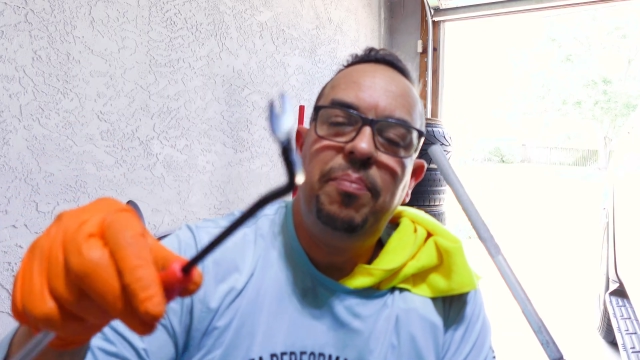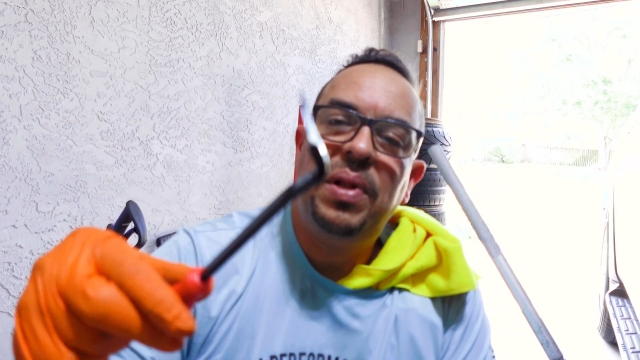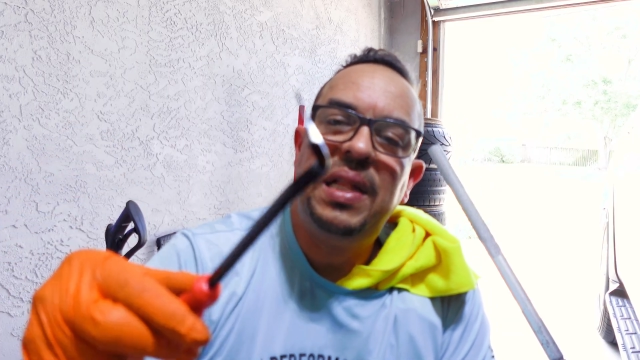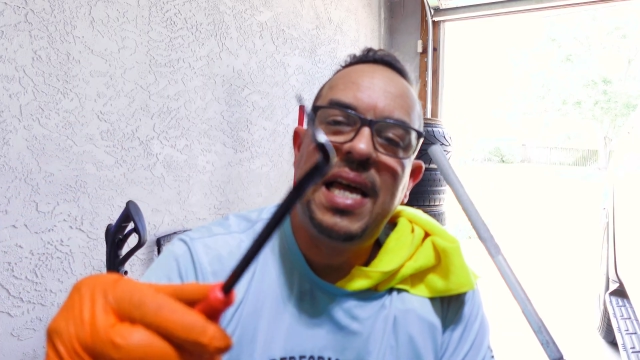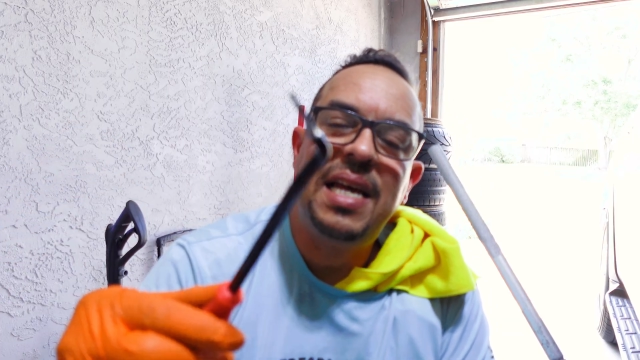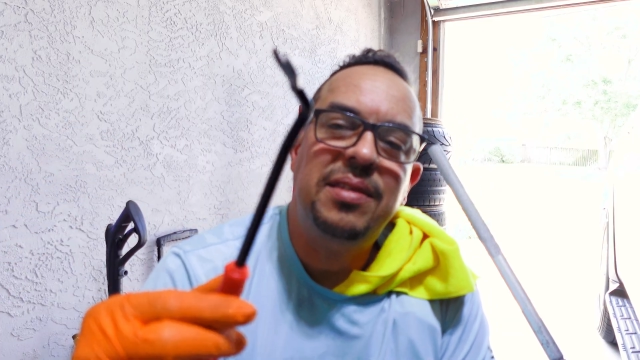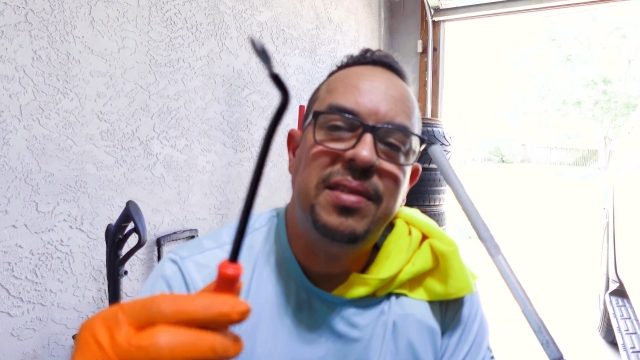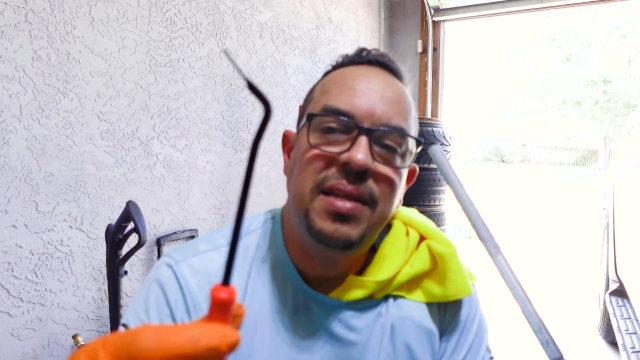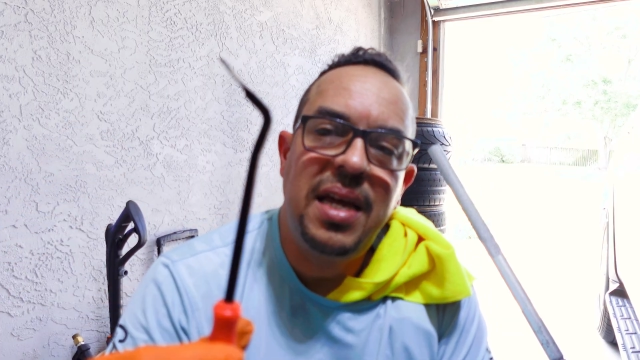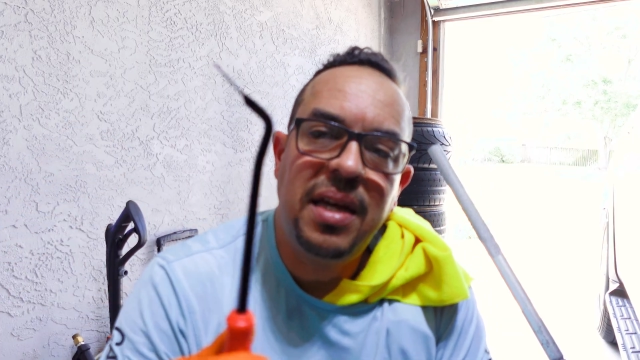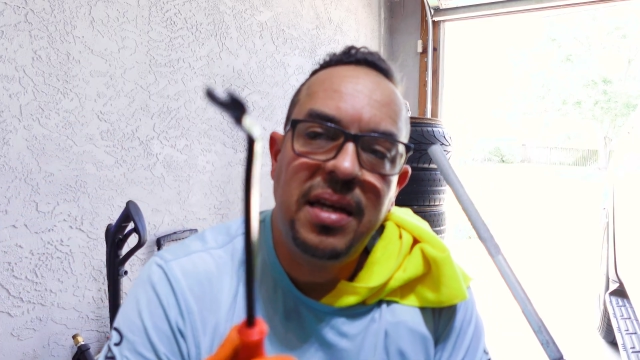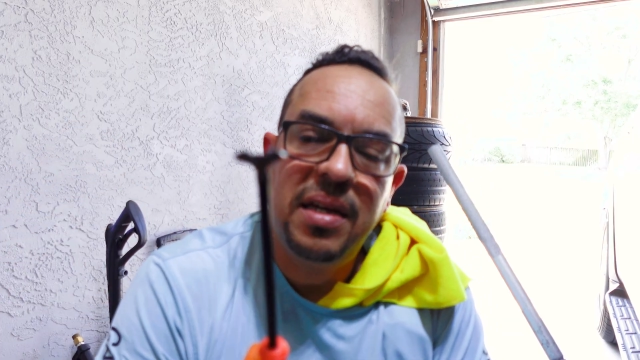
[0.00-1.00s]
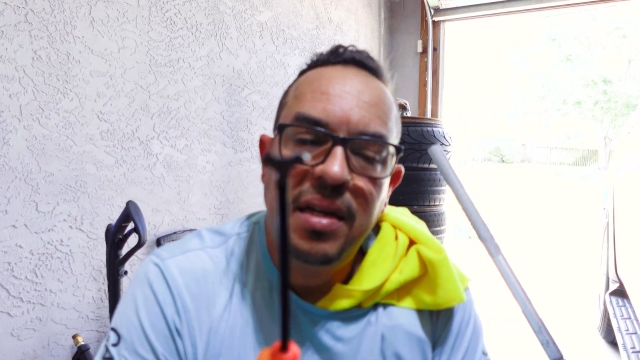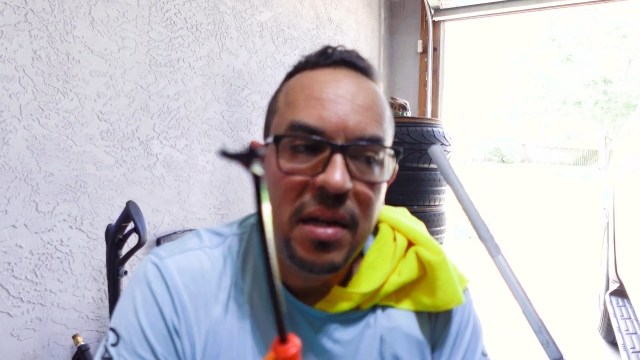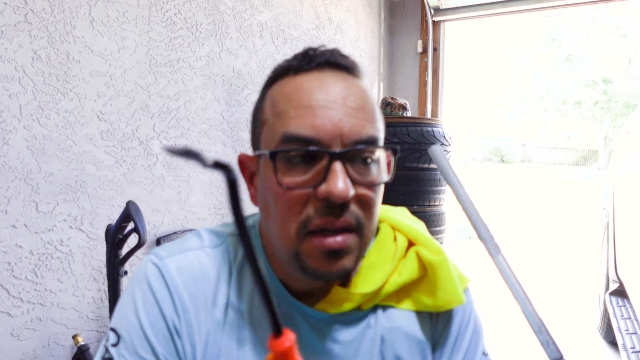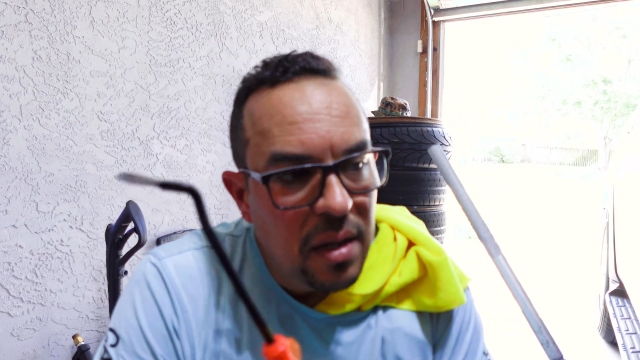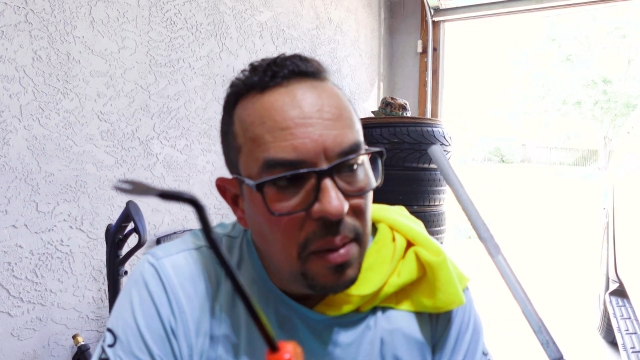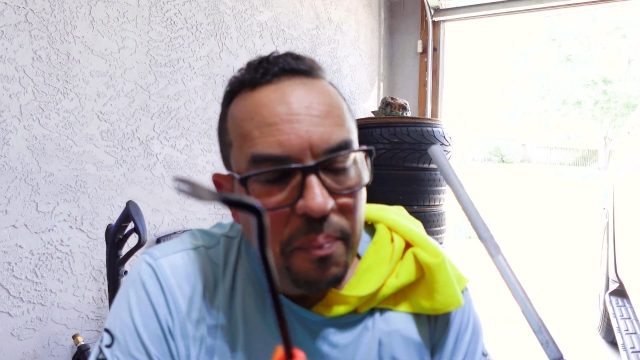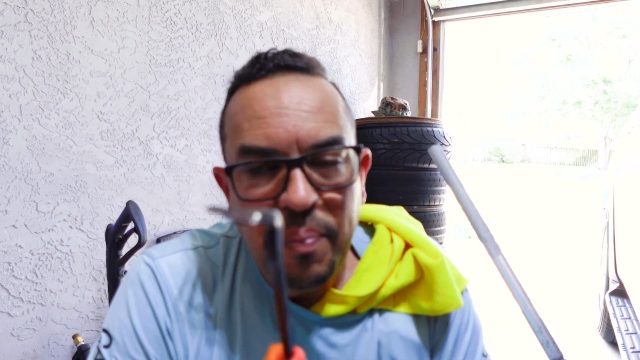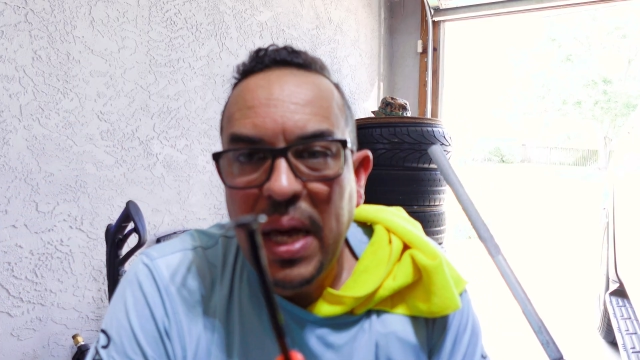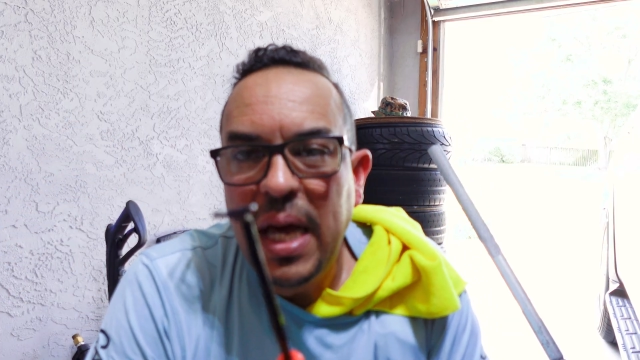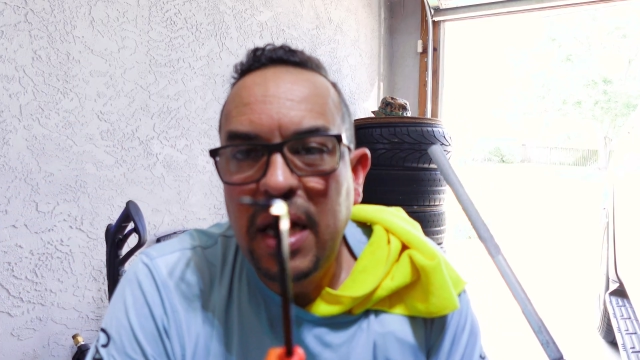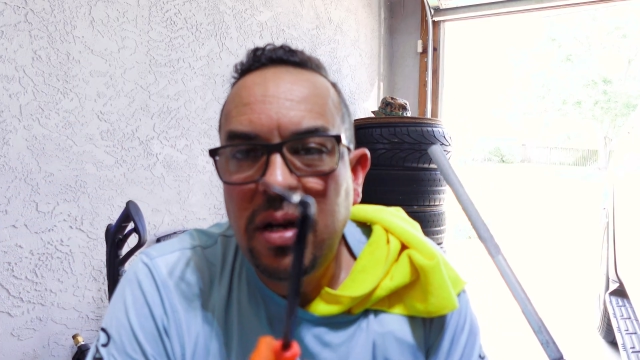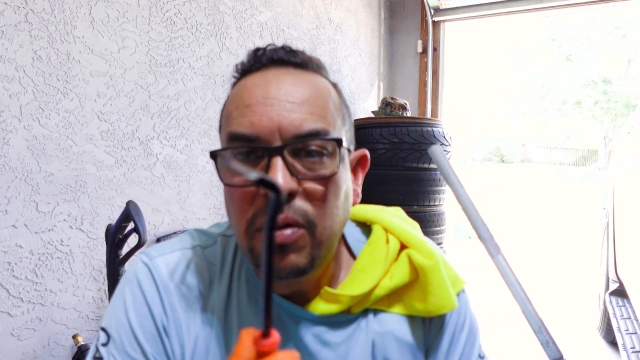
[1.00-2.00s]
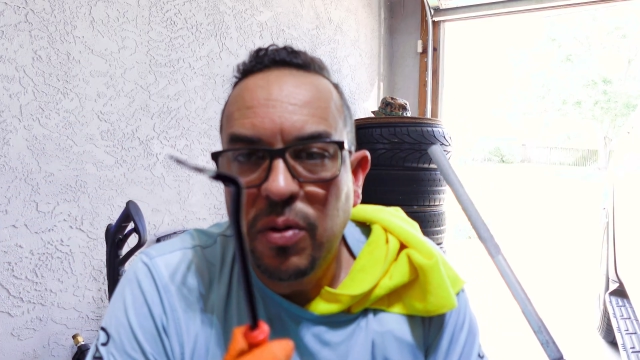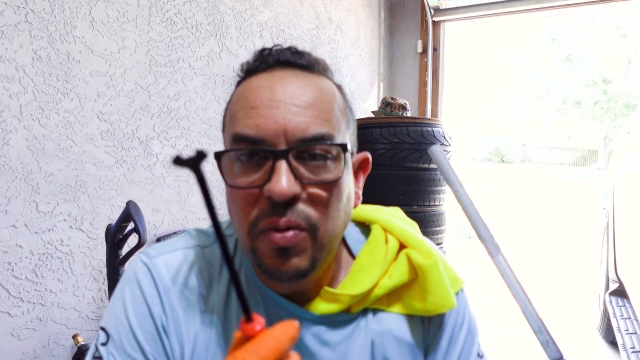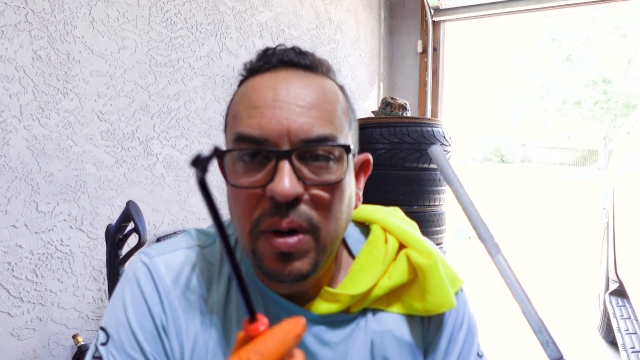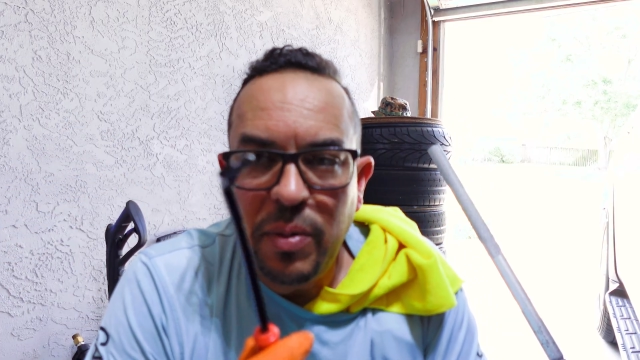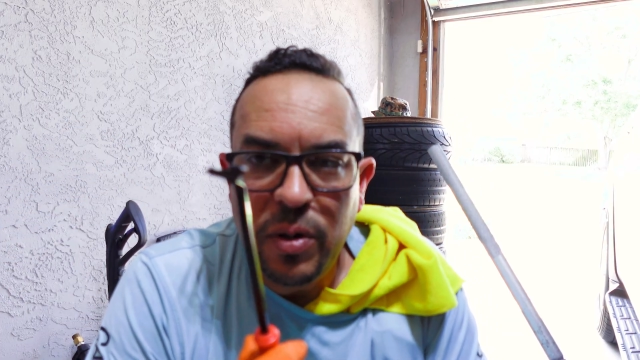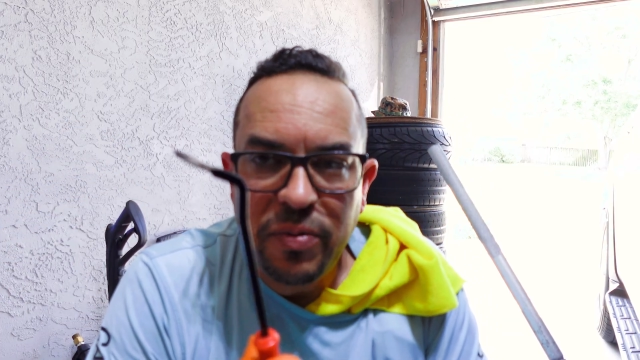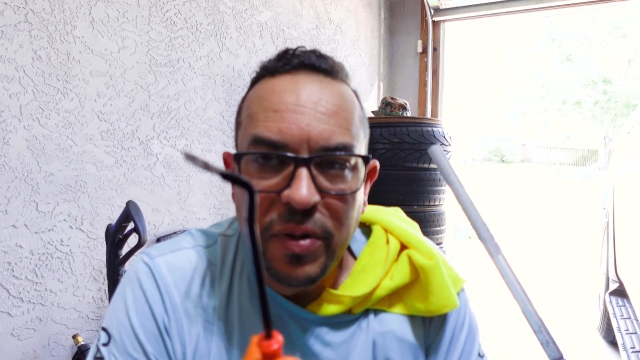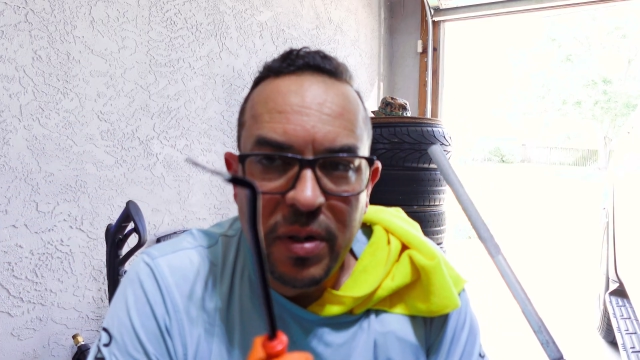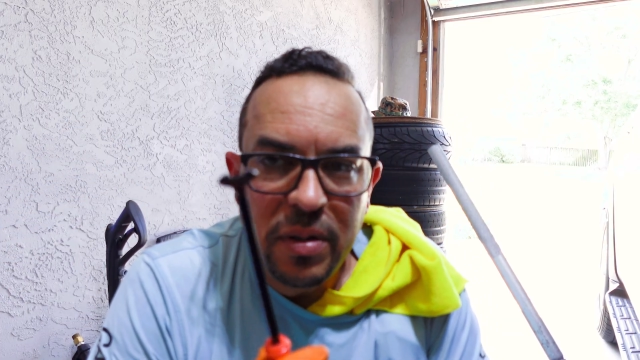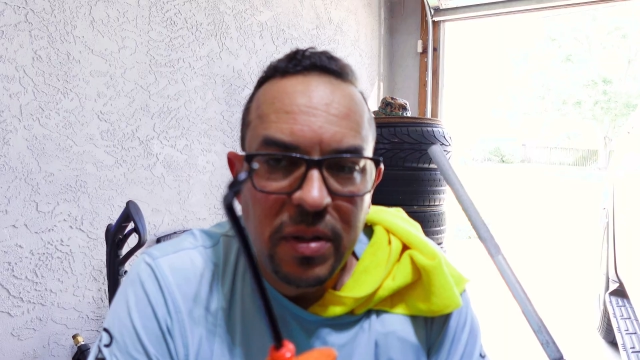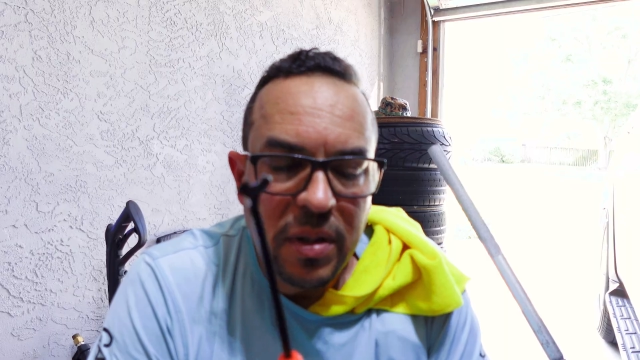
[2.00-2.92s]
plastic pin remover.